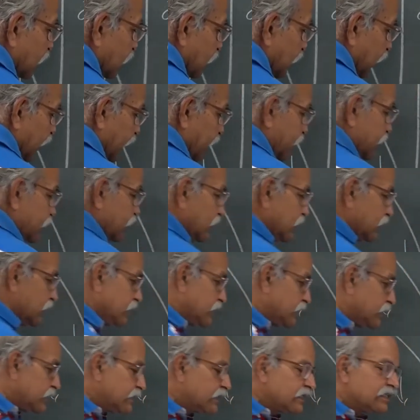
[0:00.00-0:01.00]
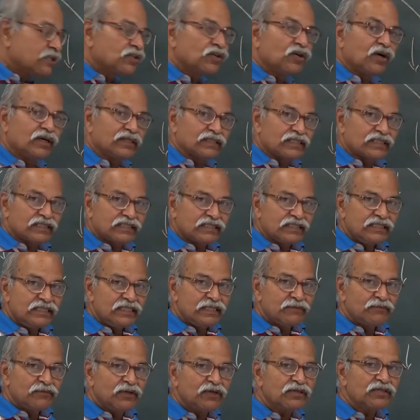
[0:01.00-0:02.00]
And since this is constant,
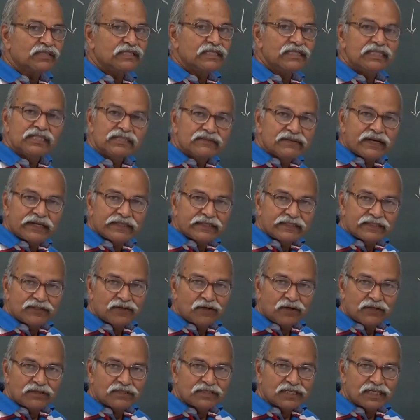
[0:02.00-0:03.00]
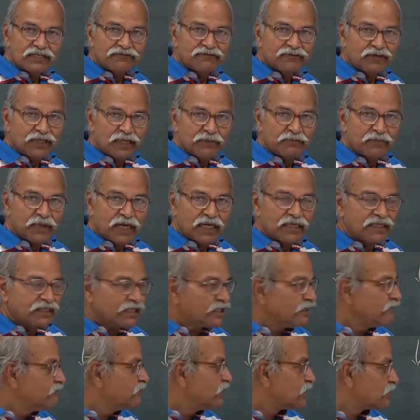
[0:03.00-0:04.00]
m naught c square is constant for a
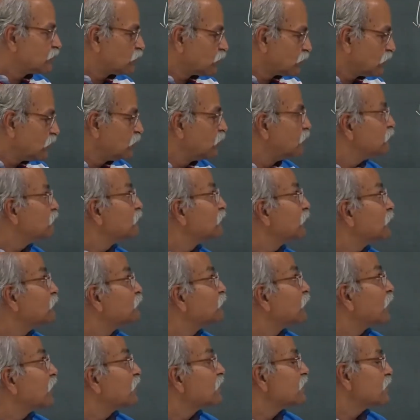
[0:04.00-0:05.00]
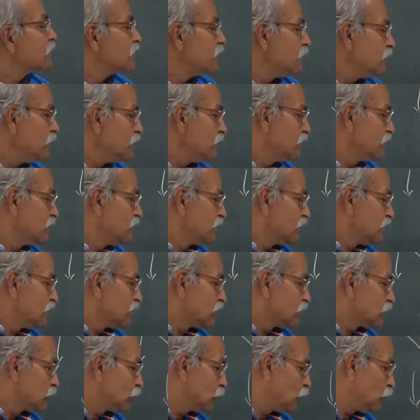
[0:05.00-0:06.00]
particle, we are talking of one particle.
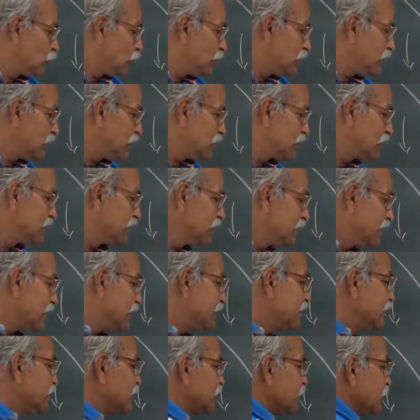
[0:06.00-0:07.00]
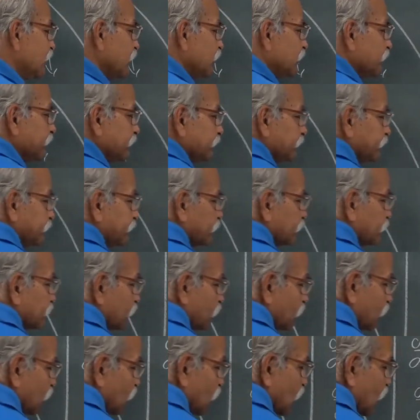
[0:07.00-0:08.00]
So, it is dk dt,
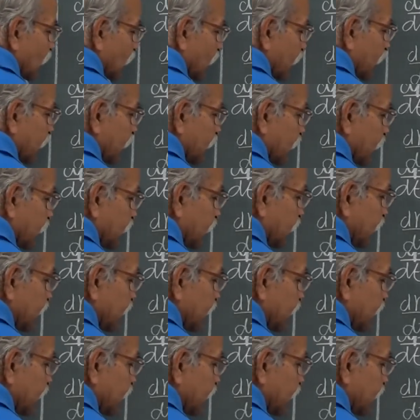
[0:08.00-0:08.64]
it is